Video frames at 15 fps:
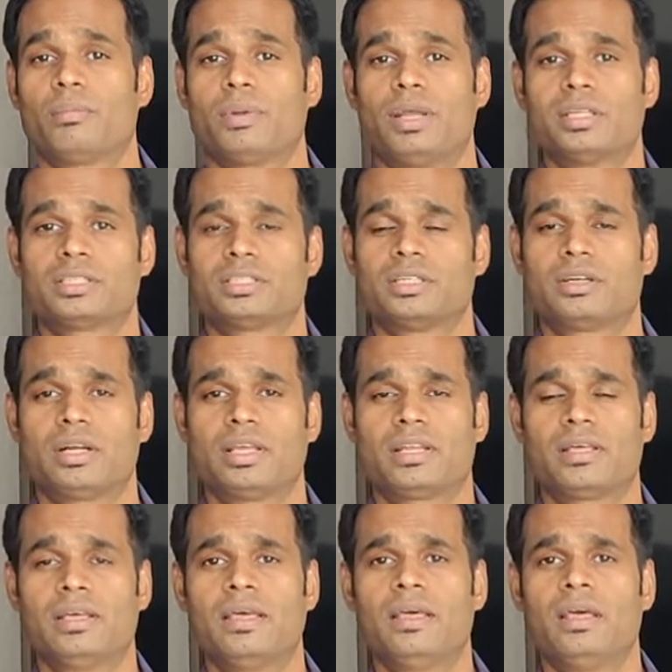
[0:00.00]
pleasure, right?
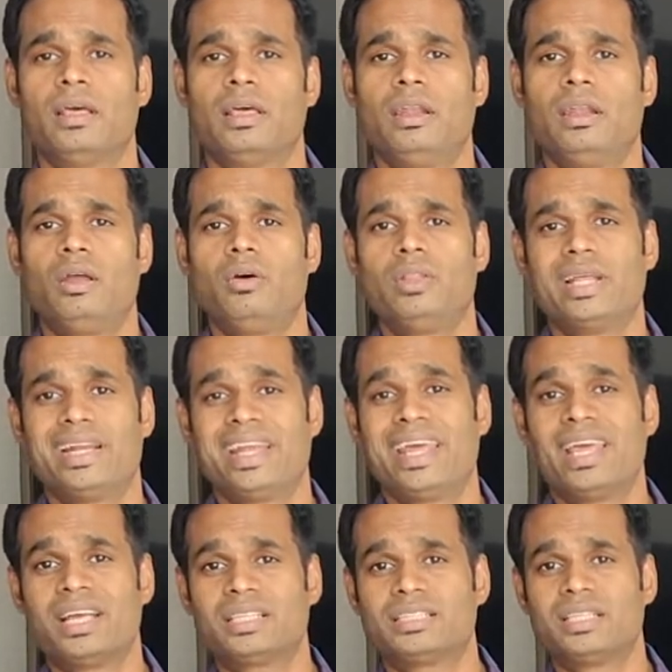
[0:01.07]
Now that
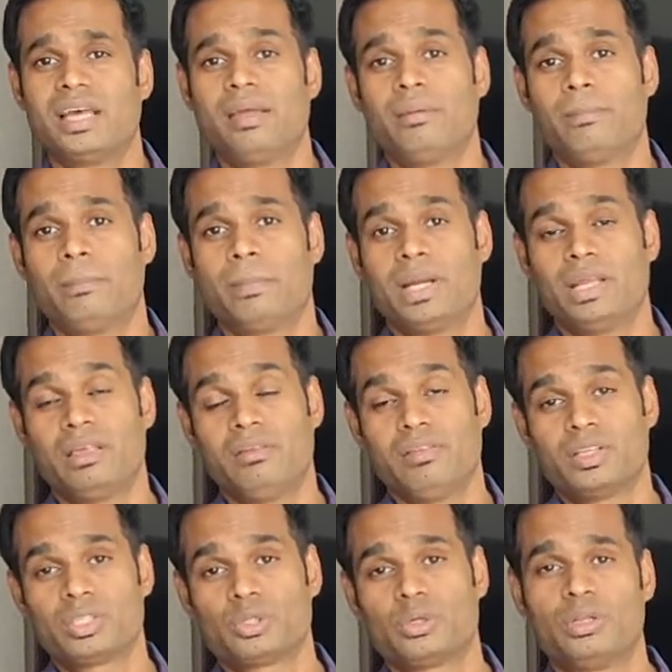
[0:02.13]
takes time, but
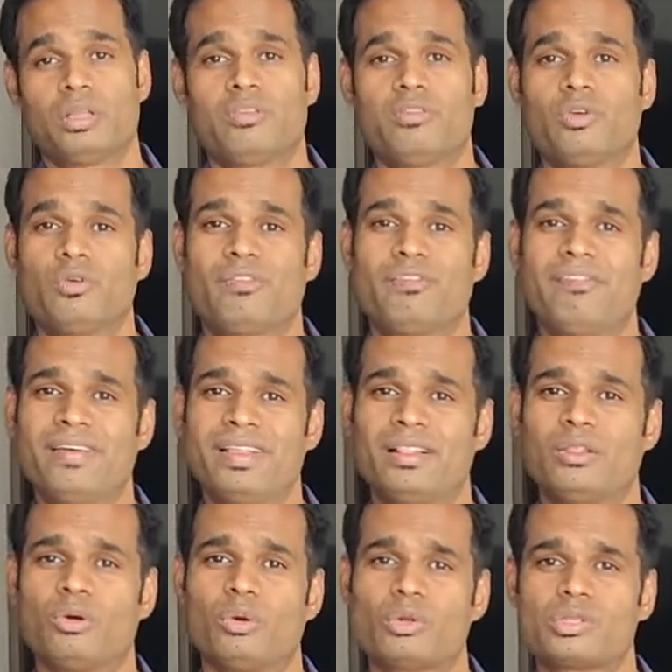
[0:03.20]
eventually if you fill
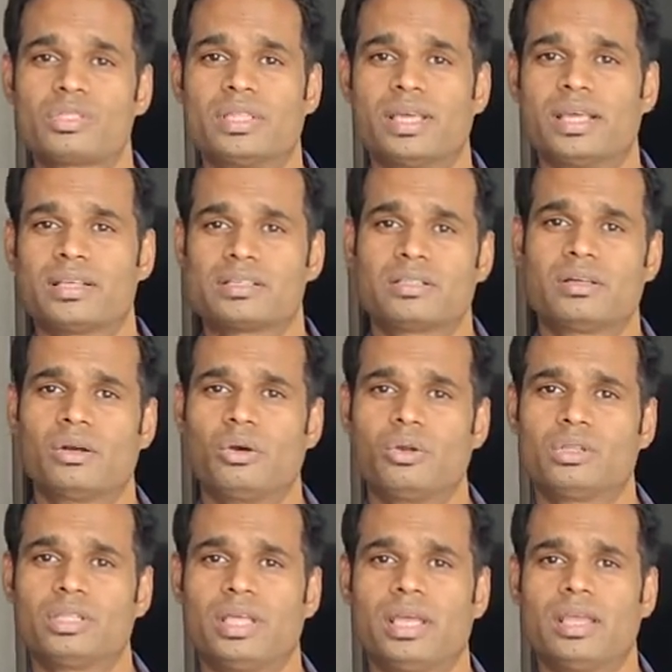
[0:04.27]
those things, the
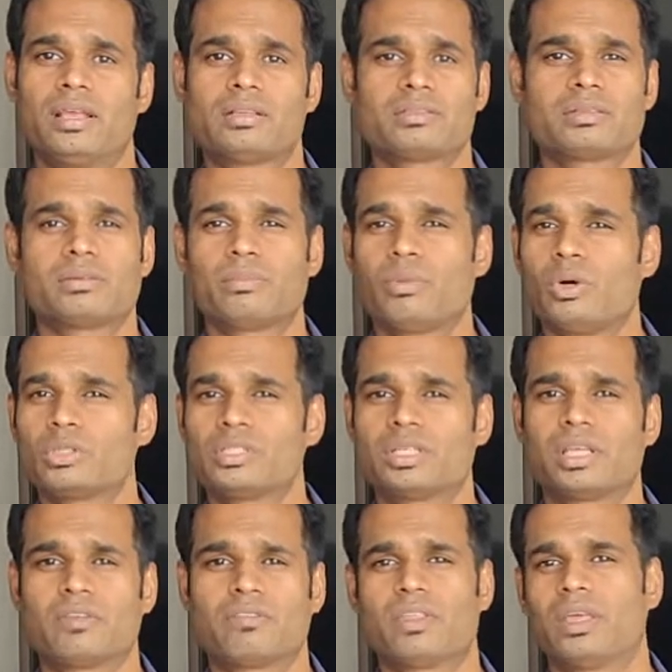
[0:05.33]
good things or
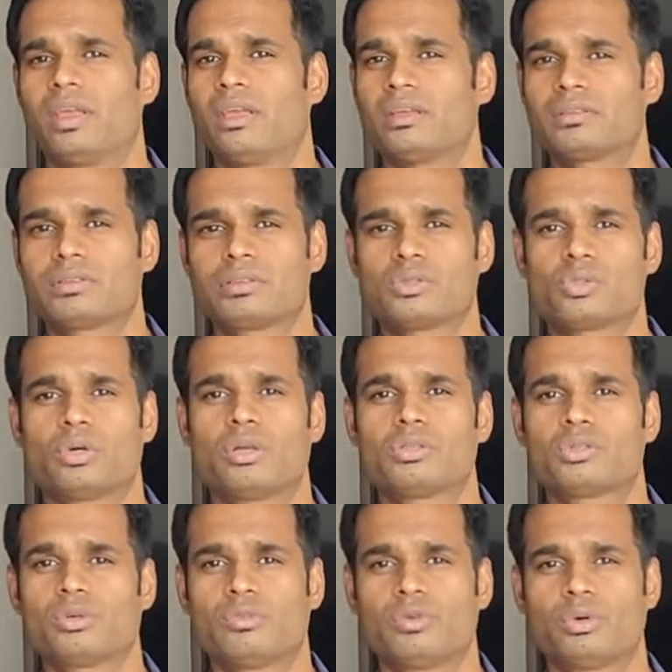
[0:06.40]
positive things and so on and
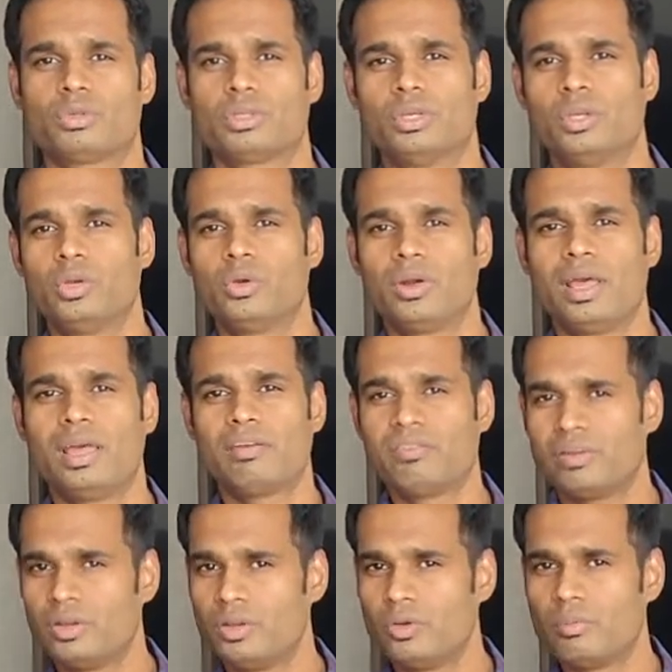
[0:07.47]
so forth in your life
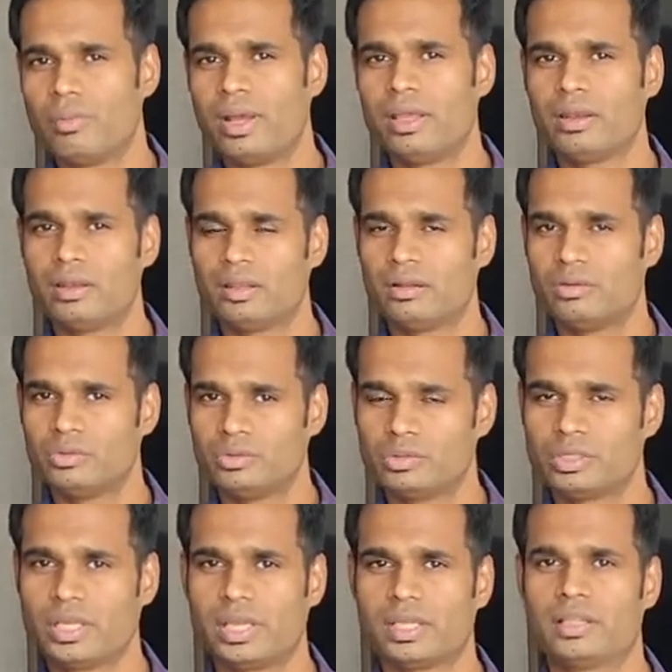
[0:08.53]
and your mind, you're
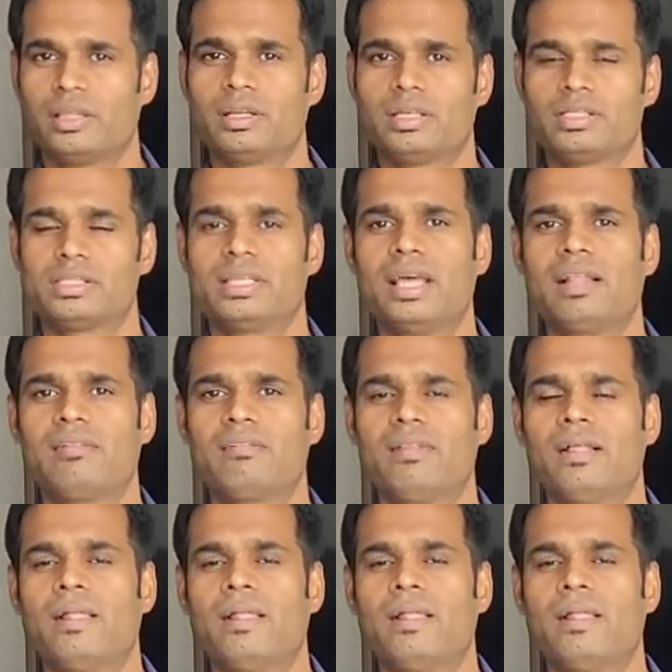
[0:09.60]
taking that in self,